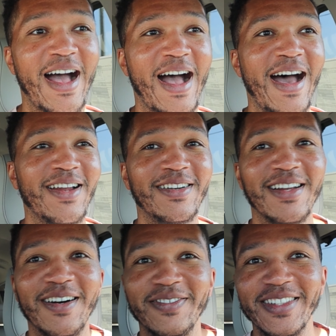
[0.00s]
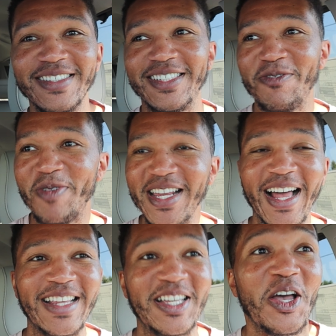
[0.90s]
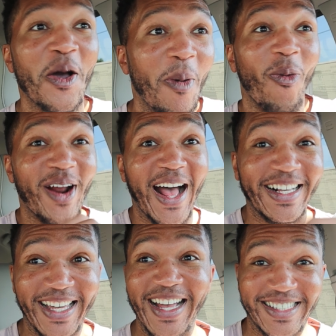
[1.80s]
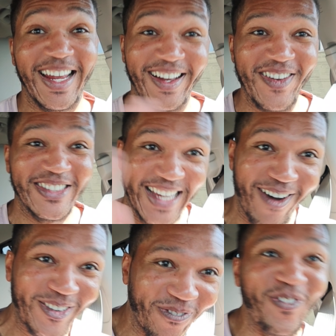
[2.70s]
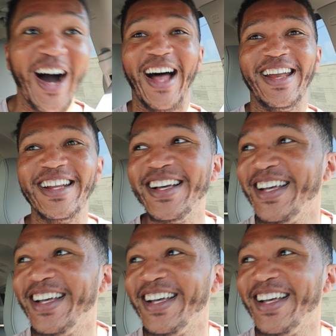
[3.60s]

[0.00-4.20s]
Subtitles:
I don't know if this should be like this, but what I can tell you is that was fun.